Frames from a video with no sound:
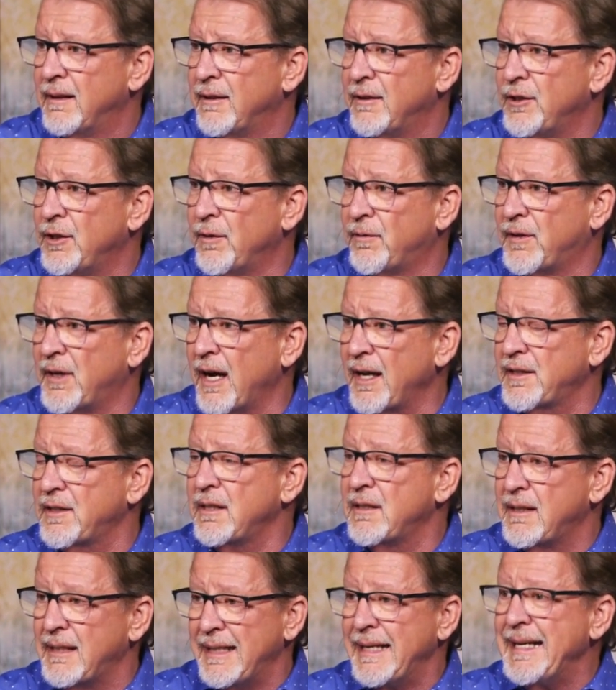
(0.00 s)
You've got
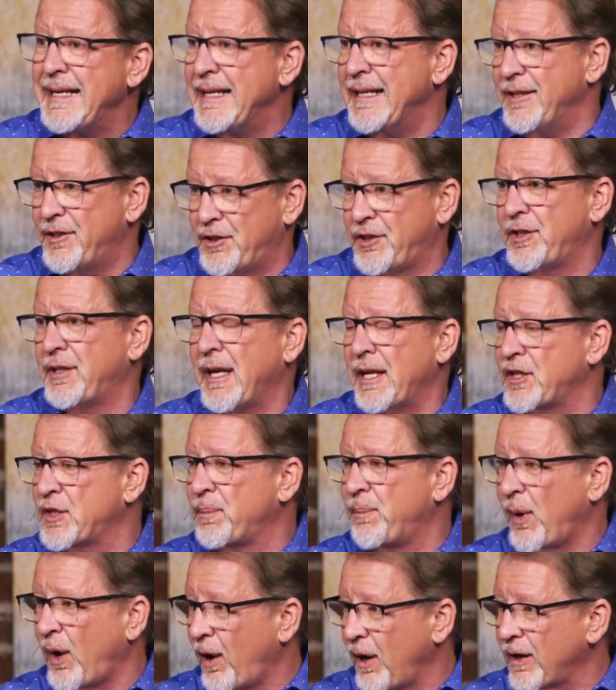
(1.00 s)
to teach. That's
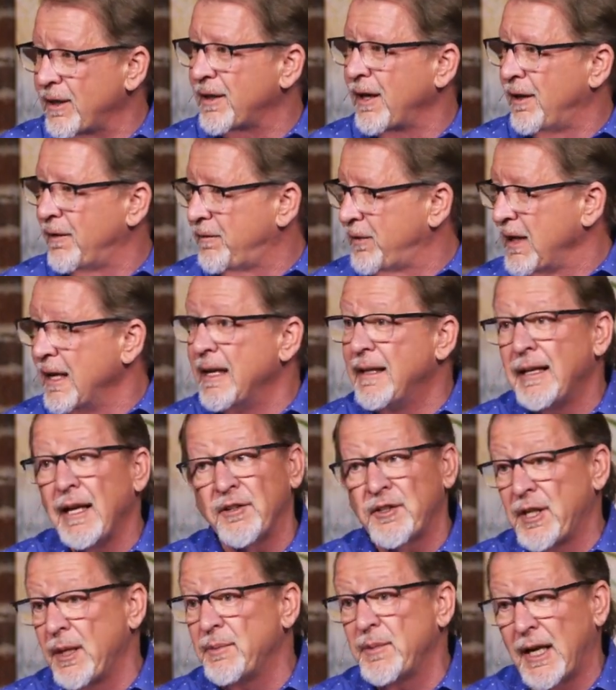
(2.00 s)
part of..." Now,
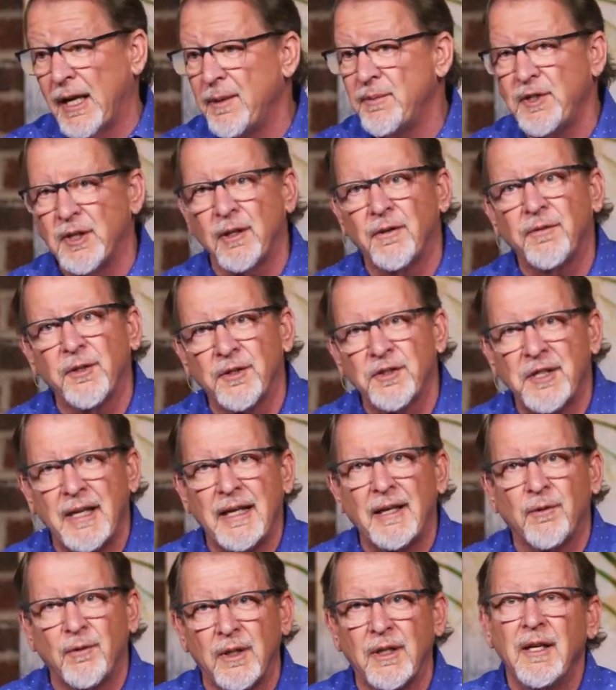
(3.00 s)
sometimes, you know, if they're
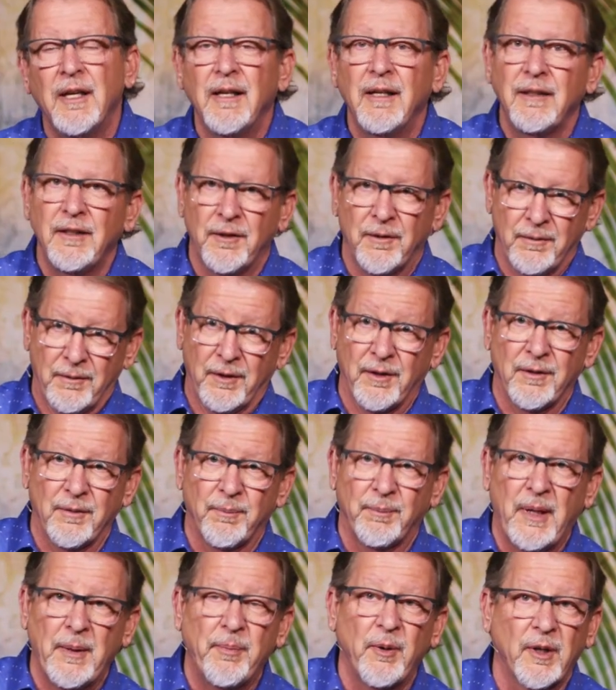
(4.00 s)
saying, you know, there are
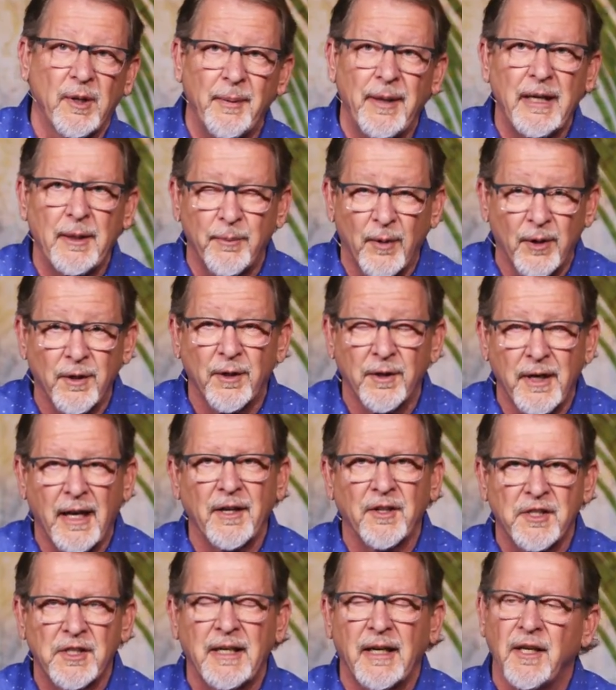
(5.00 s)
people committing murder
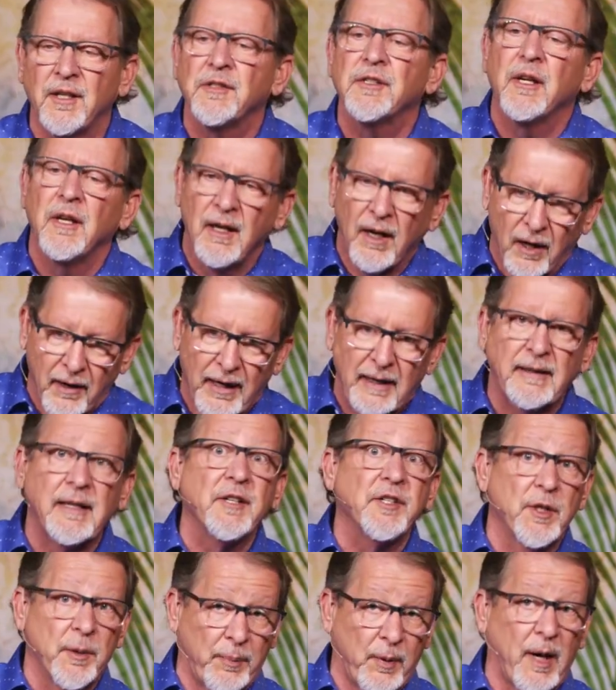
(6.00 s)
downstairs, all right,
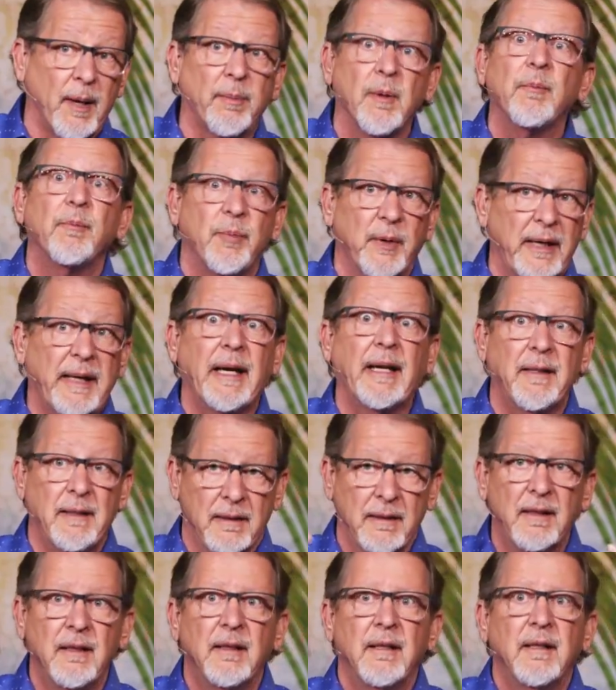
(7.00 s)
that's your problem, bring it.
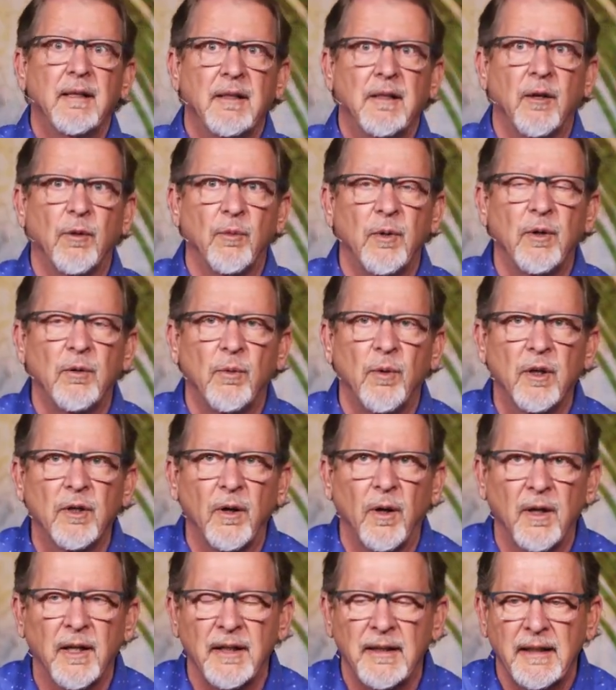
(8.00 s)
You know, we'll
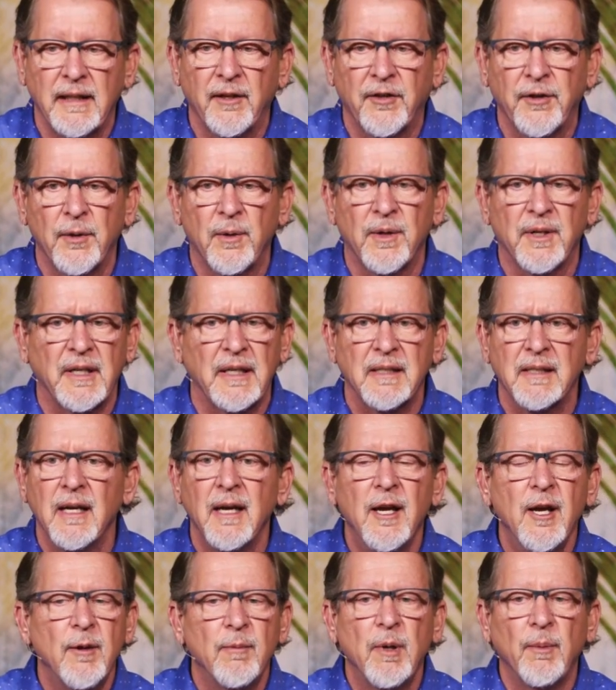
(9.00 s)
call in the authorities.
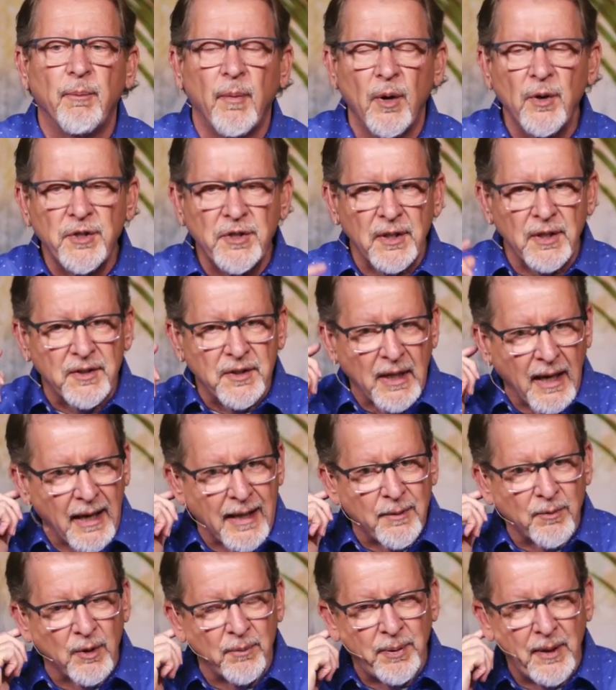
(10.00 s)
But most of the
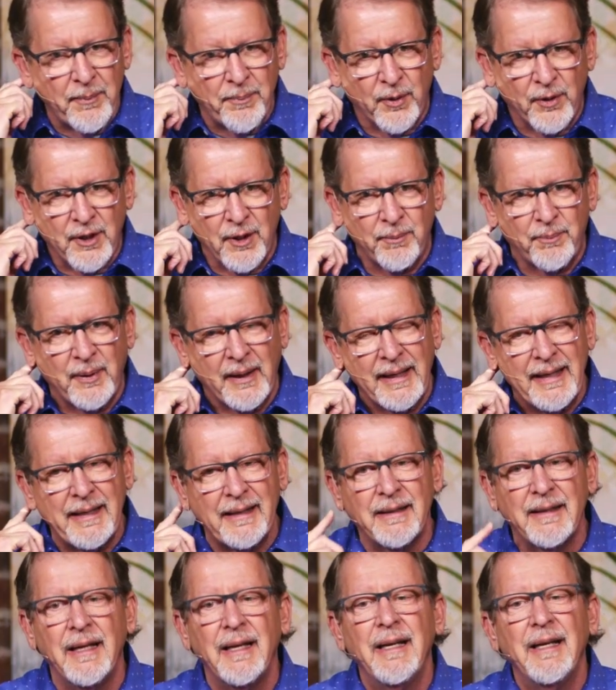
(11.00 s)
time when people
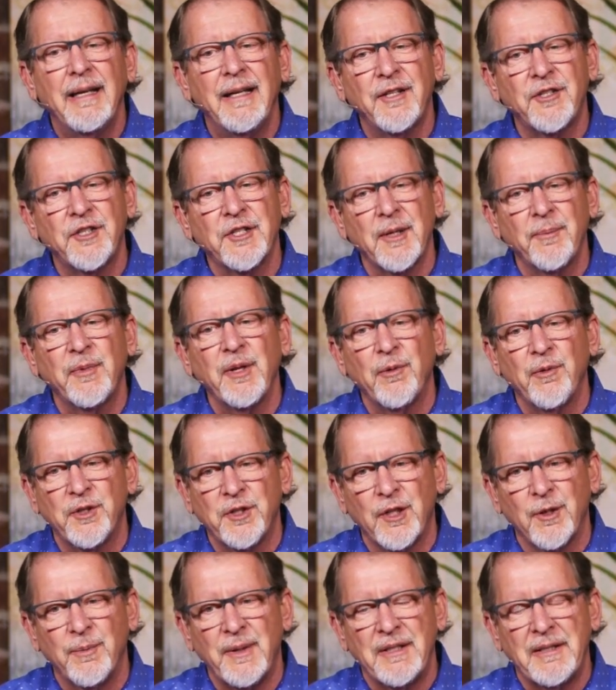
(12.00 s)
complain, it's something
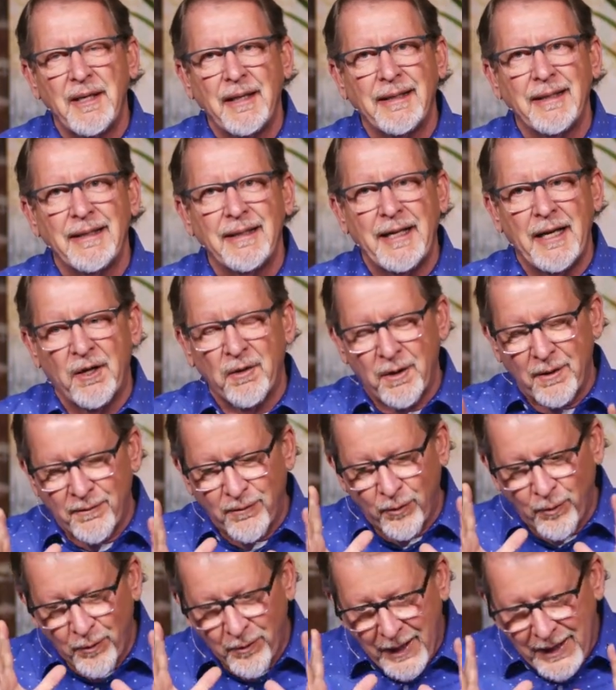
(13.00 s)
which can be taken care of
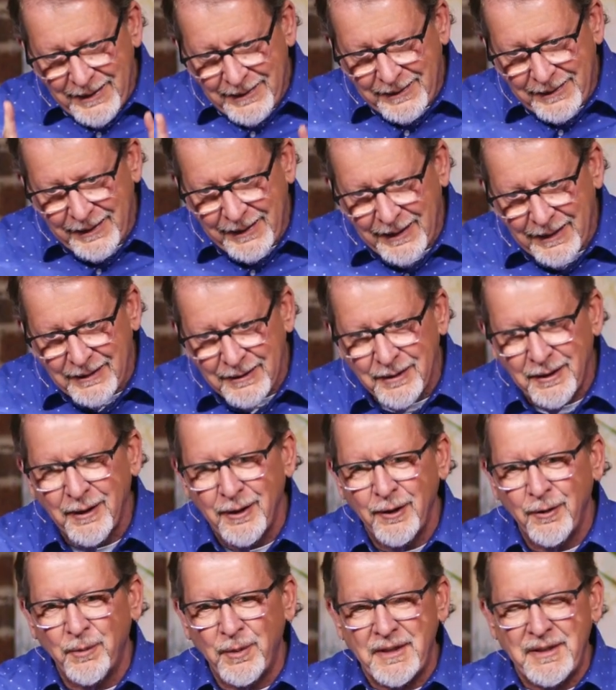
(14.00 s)
right then
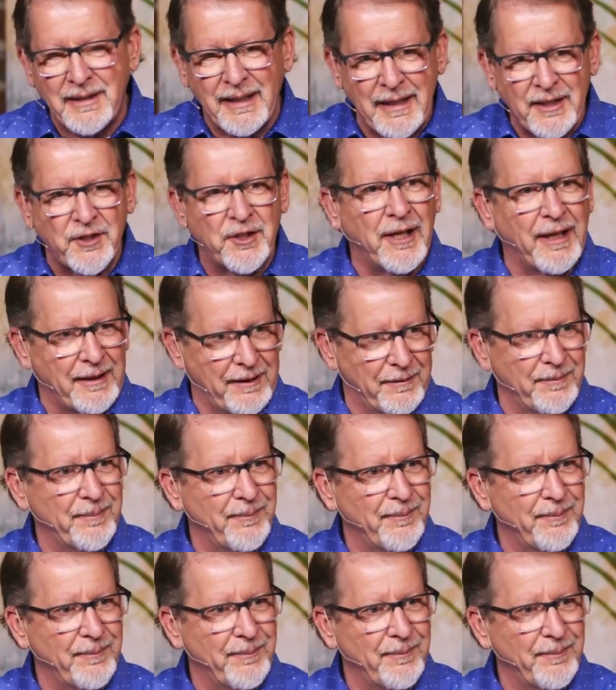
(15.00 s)
with teaching.